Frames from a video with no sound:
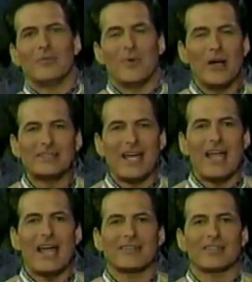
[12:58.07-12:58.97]
Well, what the
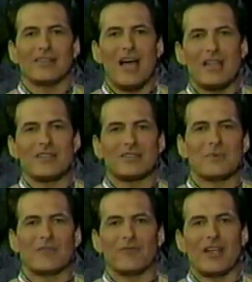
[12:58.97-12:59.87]
heck? The logic's
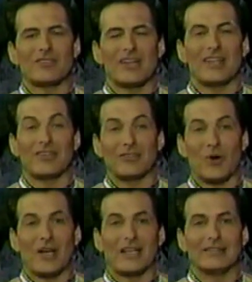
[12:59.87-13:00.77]
been flushed down the
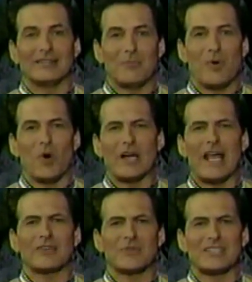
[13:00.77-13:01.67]
toilet and the porn
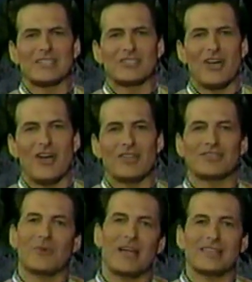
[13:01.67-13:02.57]
actress is
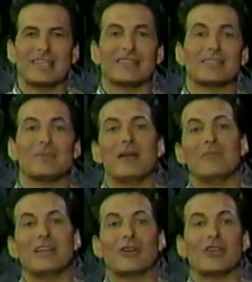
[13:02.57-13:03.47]
gone, so I think this
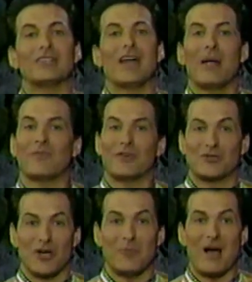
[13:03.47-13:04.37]
might be a good time for
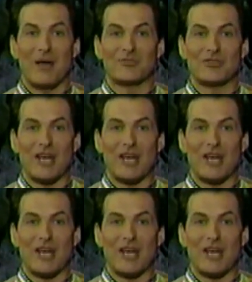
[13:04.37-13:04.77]
Joe Bob's